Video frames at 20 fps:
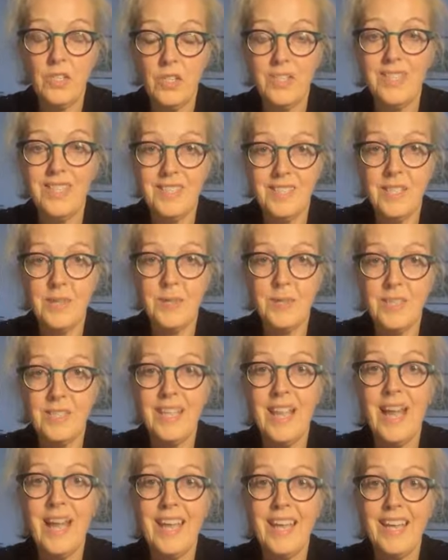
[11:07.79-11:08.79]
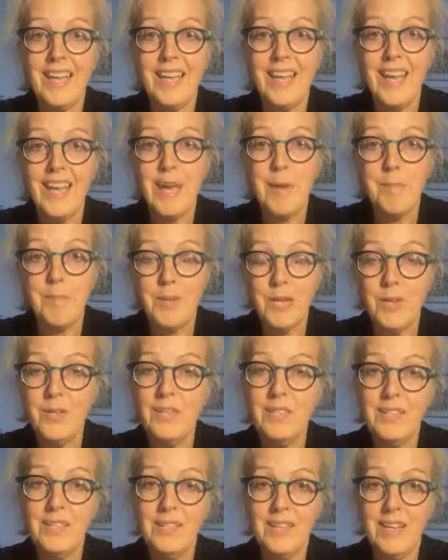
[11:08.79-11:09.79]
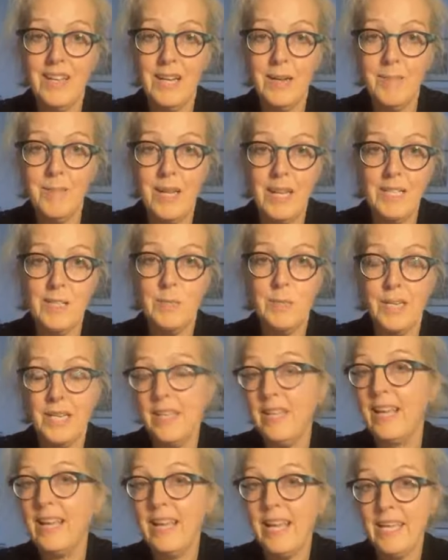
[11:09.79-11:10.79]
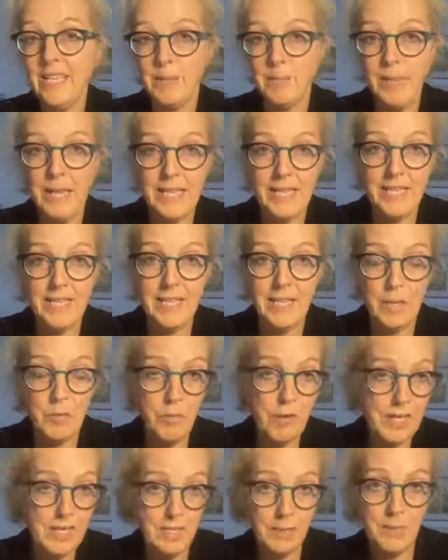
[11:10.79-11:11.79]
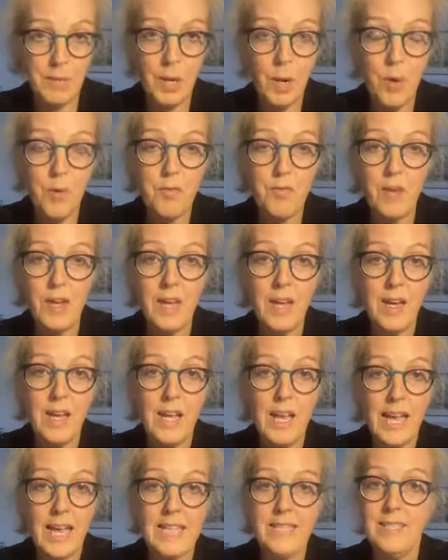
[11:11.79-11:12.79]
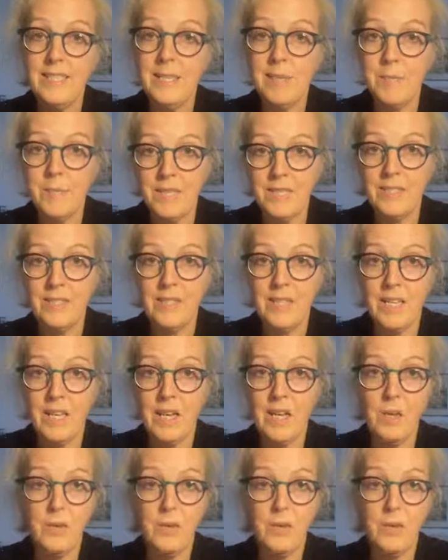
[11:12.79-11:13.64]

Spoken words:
could still say, because the husband in that case made a reasonable offer 18 months ago,